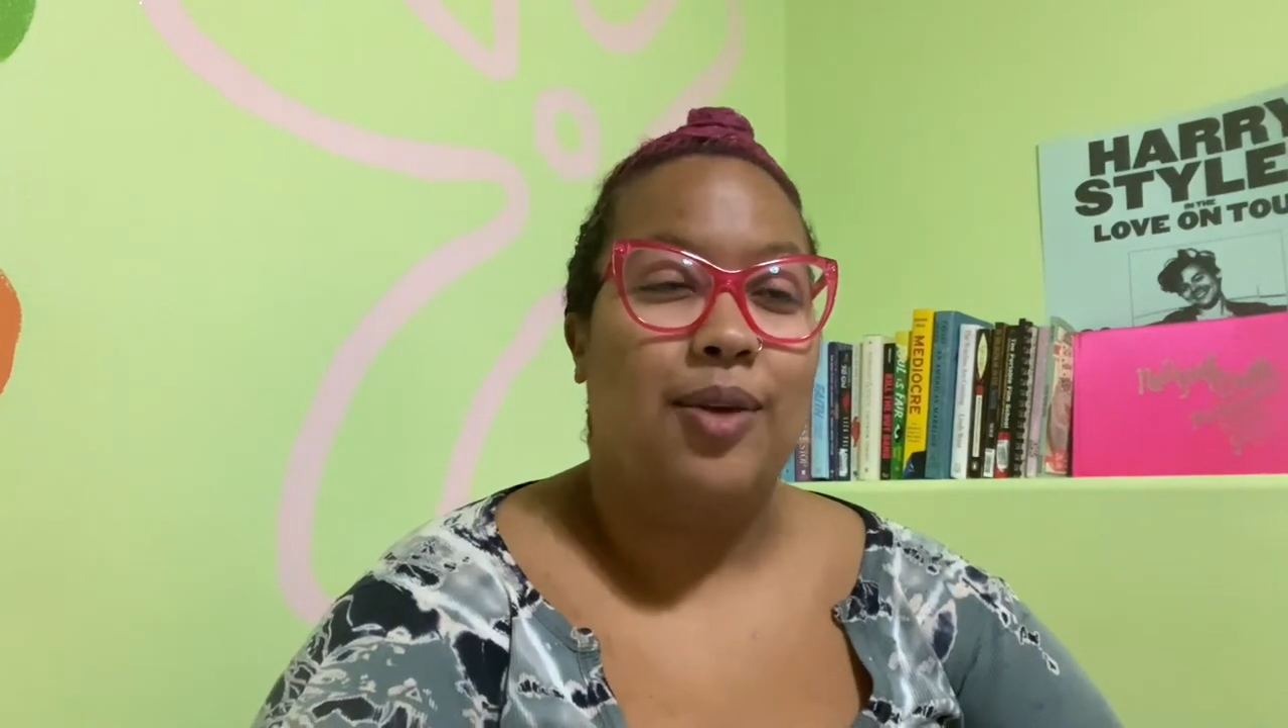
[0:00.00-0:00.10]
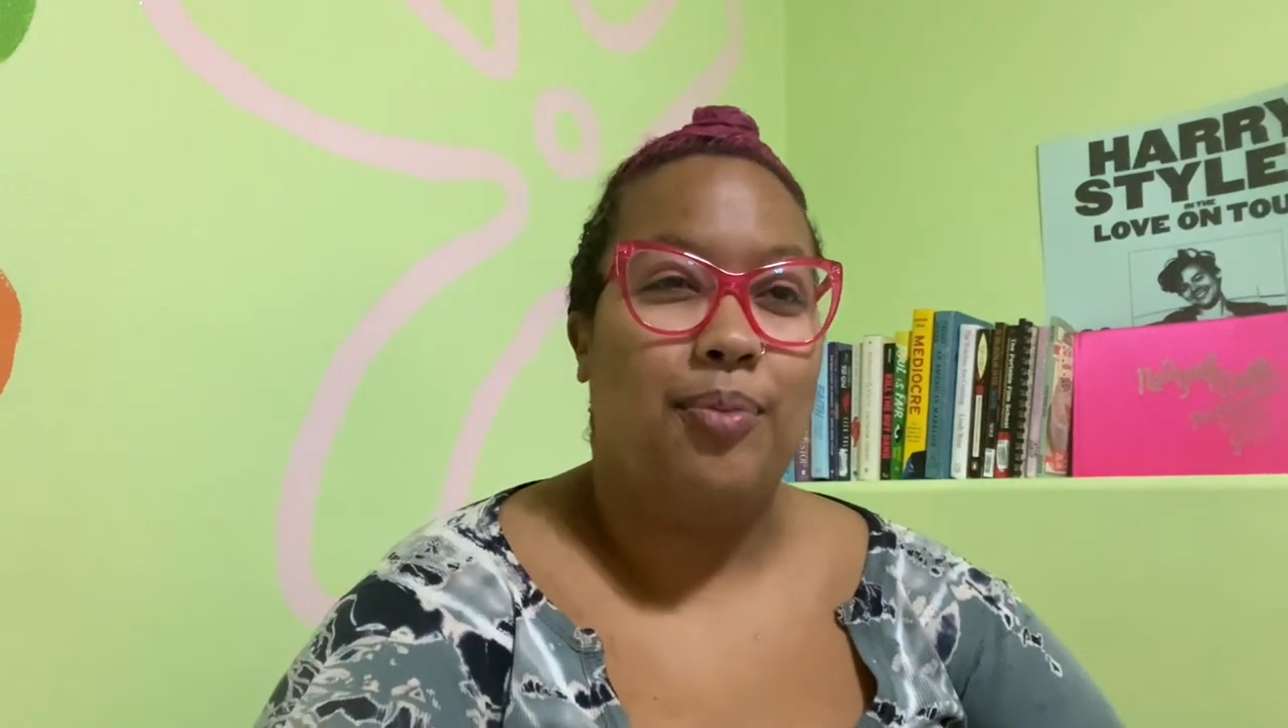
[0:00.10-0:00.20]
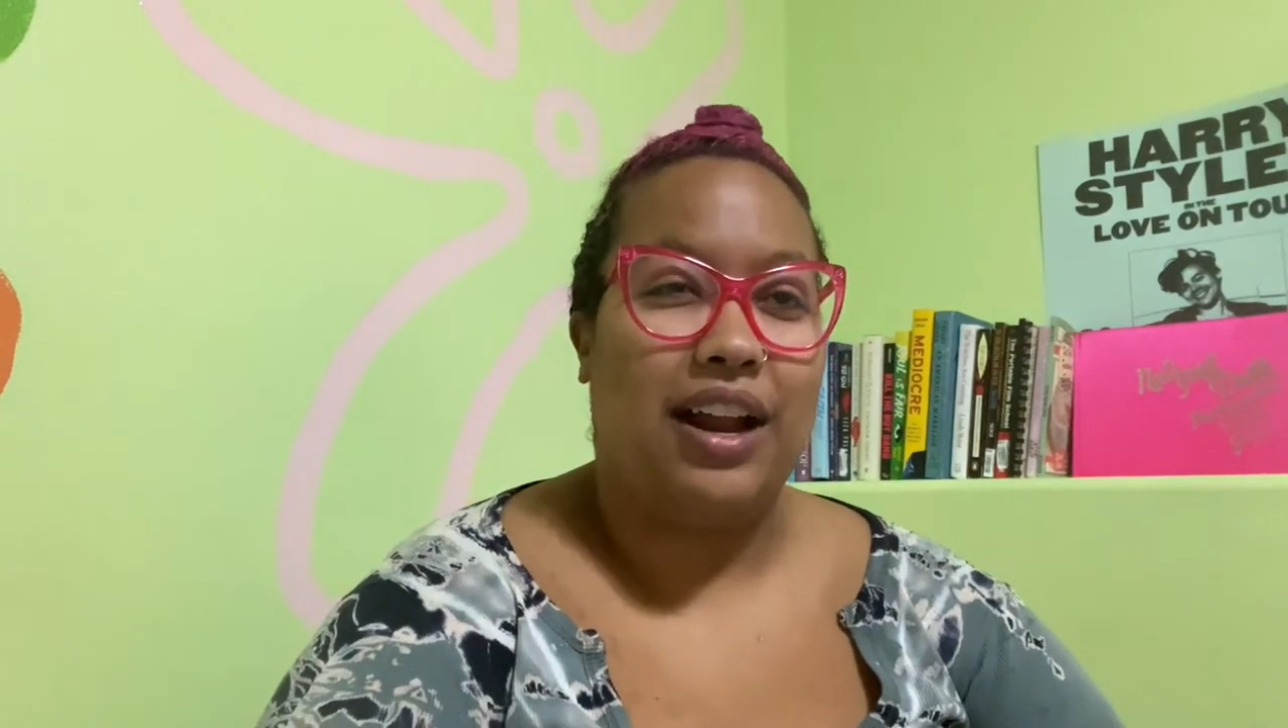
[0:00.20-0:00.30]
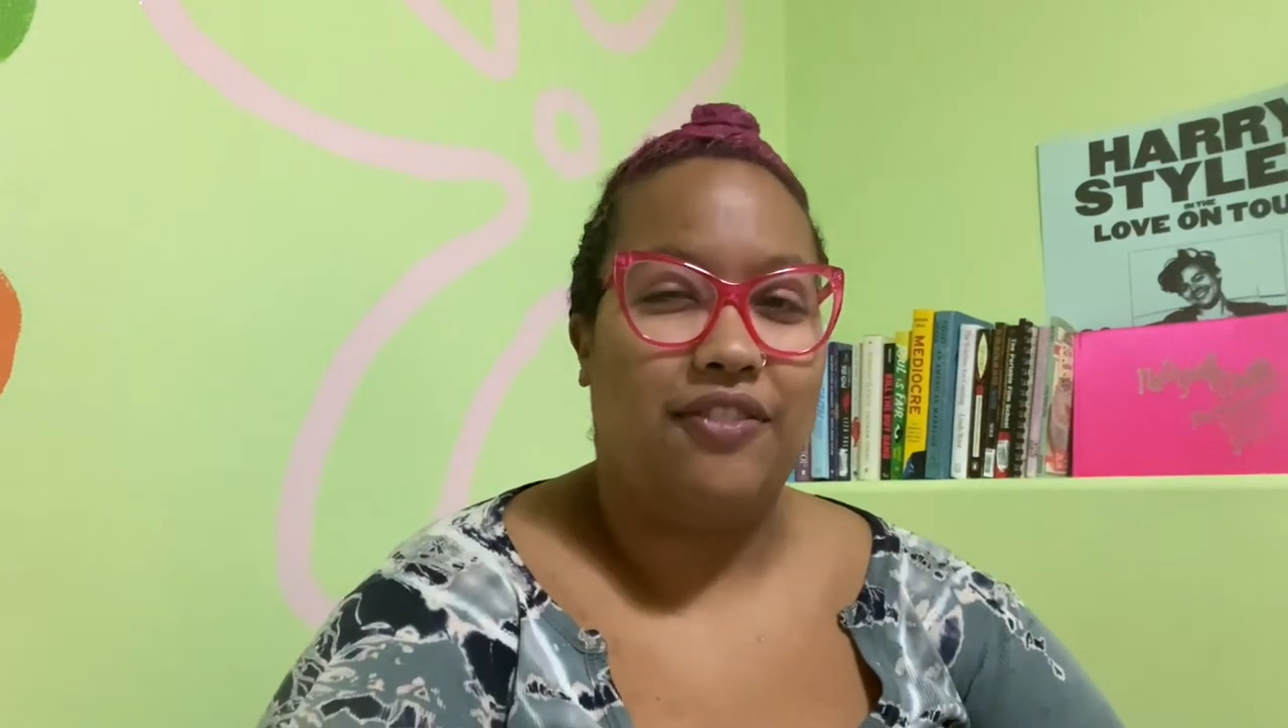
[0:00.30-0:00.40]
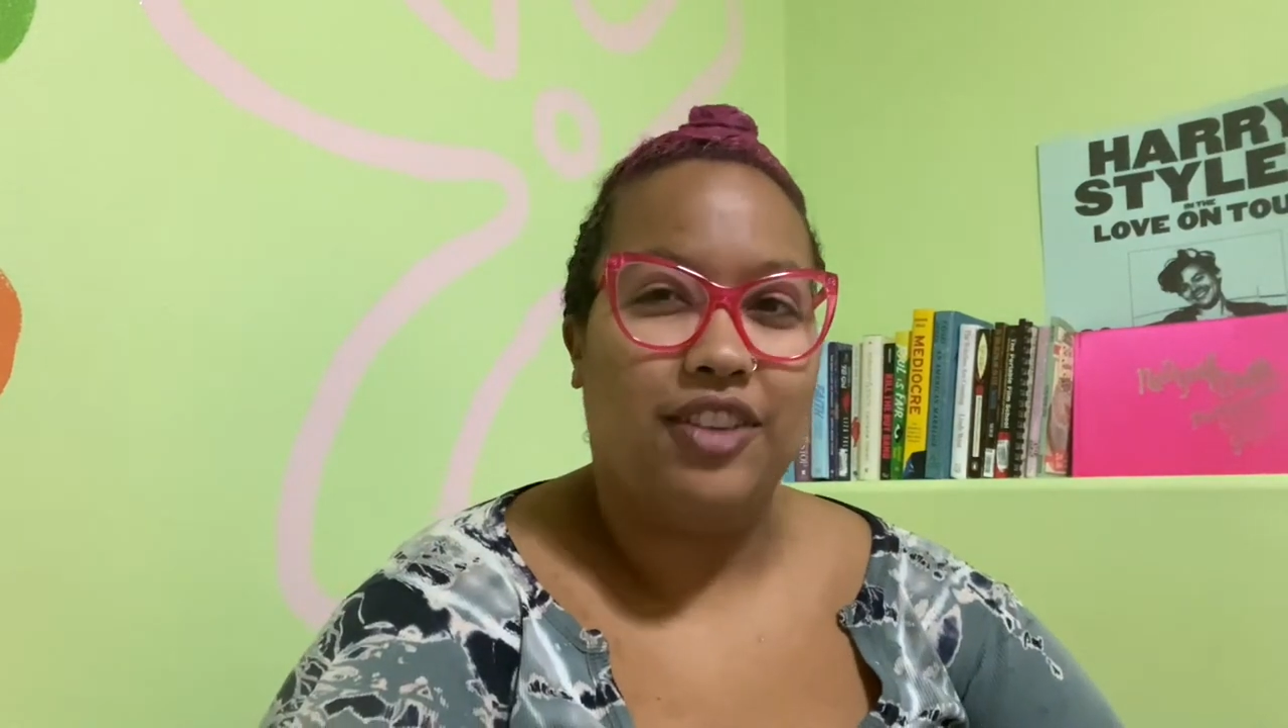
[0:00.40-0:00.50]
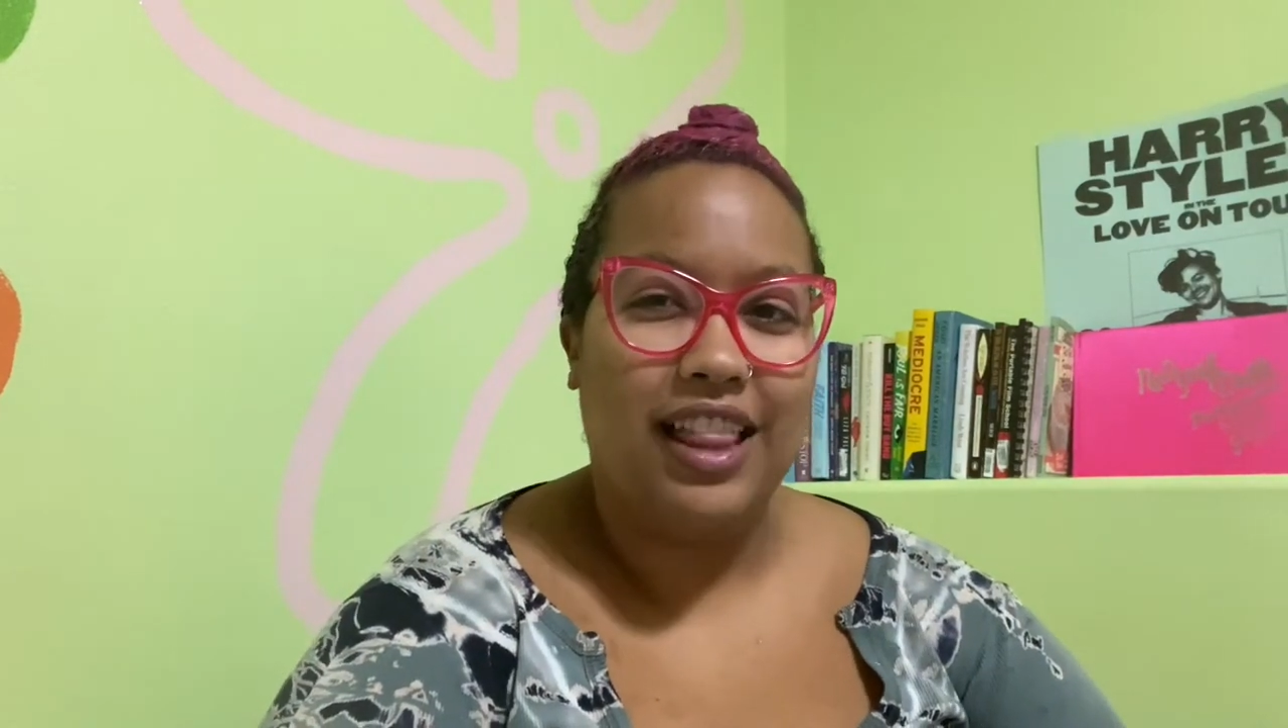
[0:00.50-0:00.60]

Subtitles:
but I feel